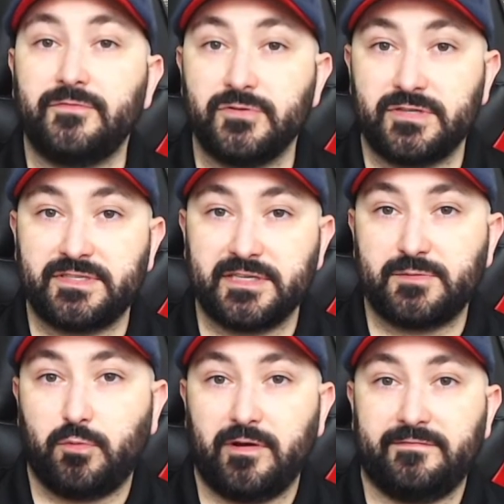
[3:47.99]
the
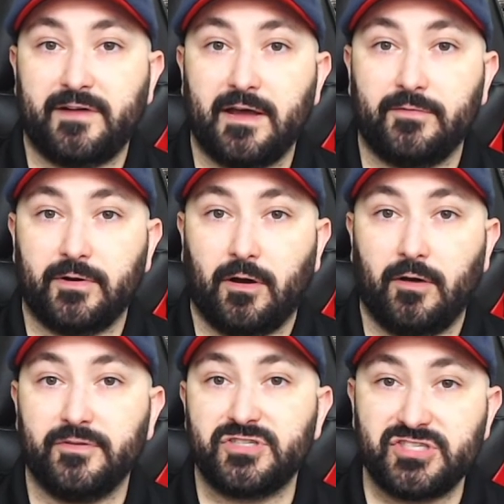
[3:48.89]
6.5
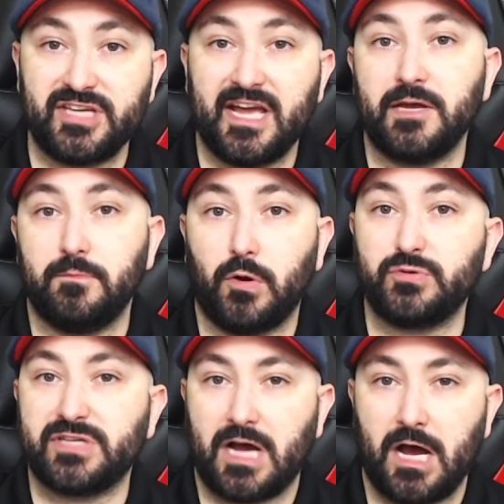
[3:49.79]
Grendel, the second
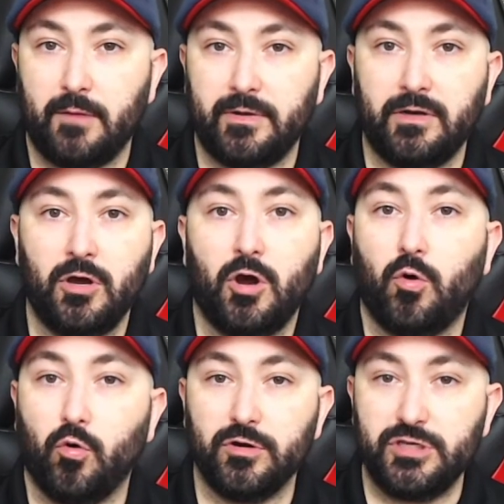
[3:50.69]
most common
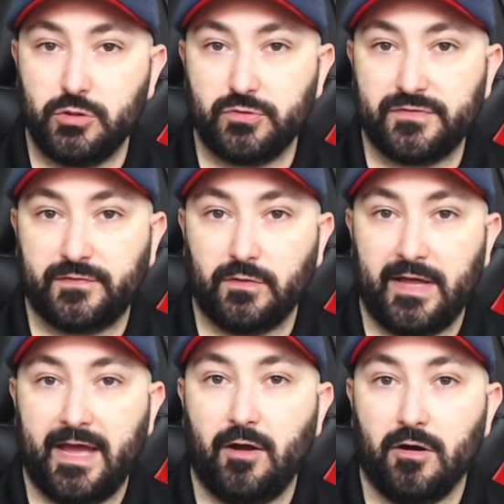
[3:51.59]
or useful
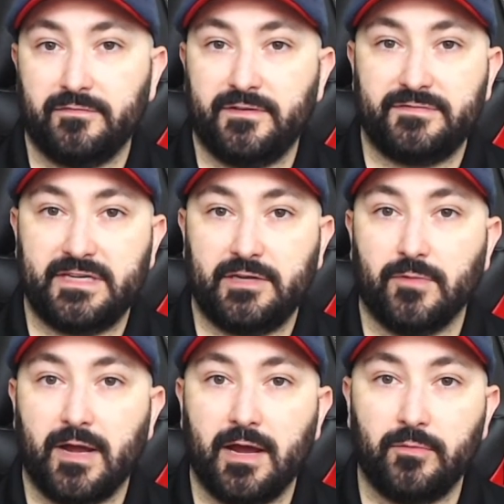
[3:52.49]
AR-15
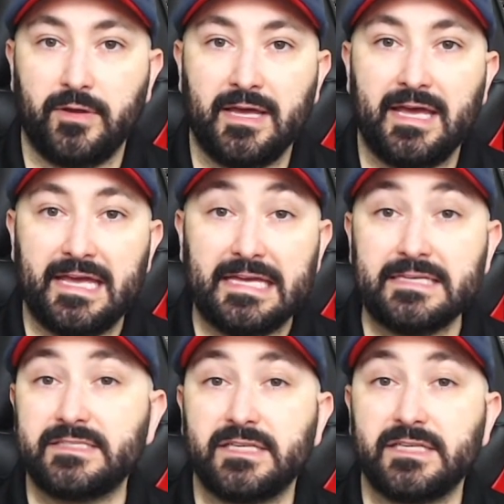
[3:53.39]
round is the